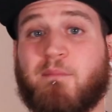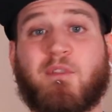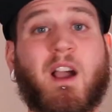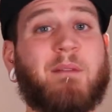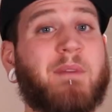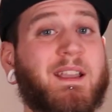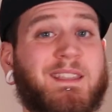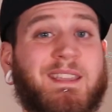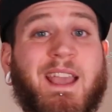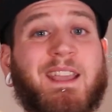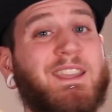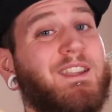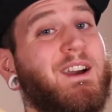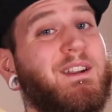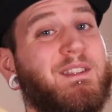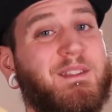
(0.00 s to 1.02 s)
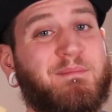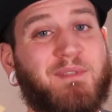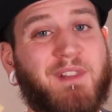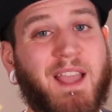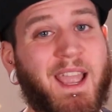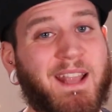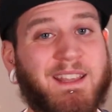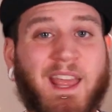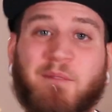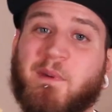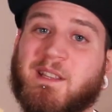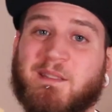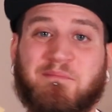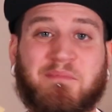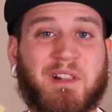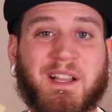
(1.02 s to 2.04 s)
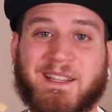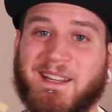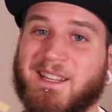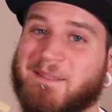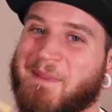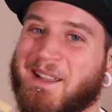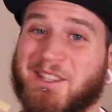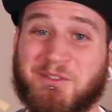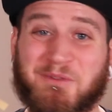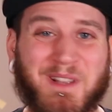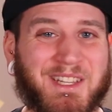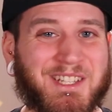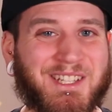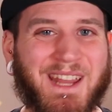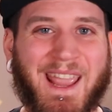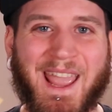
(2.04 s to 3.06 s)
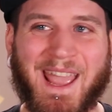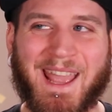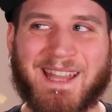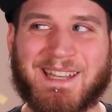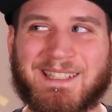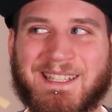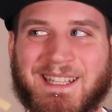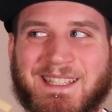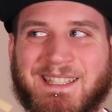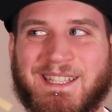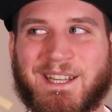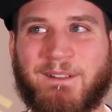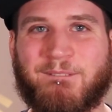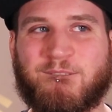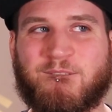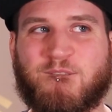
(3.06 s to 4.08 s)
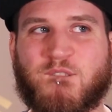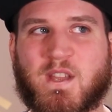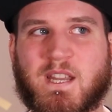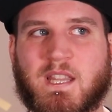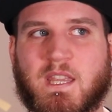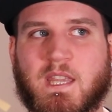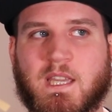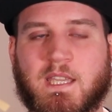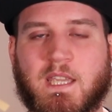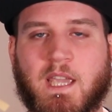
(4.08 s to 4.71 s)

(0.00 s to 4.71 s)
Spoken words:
I brought my Genki onto the plane, I went to plug it into my Switch, and it didn't fit in the